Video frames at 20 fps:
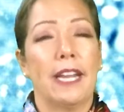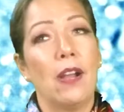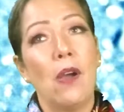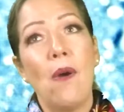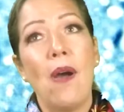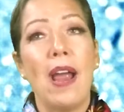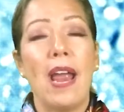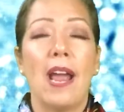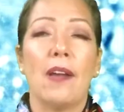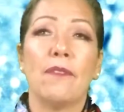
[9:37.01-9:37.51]
I
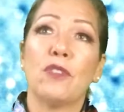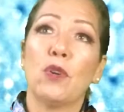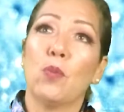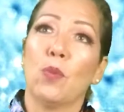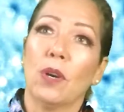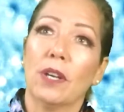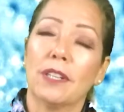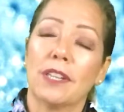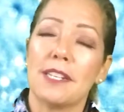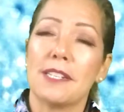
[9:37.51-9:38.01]
have to
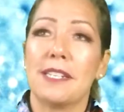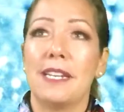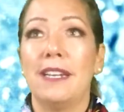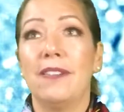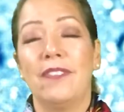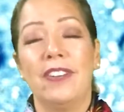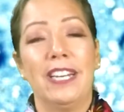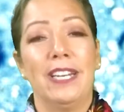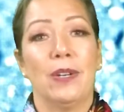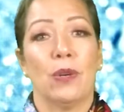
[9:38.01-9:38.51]
work this
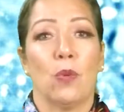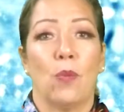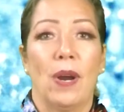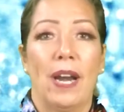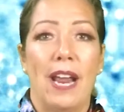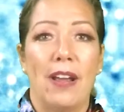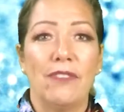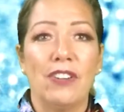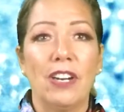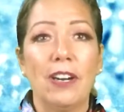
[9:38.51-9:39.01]
evening or
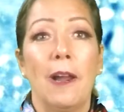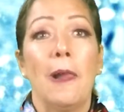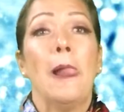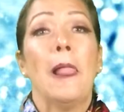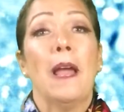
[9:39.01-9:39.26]
whatever.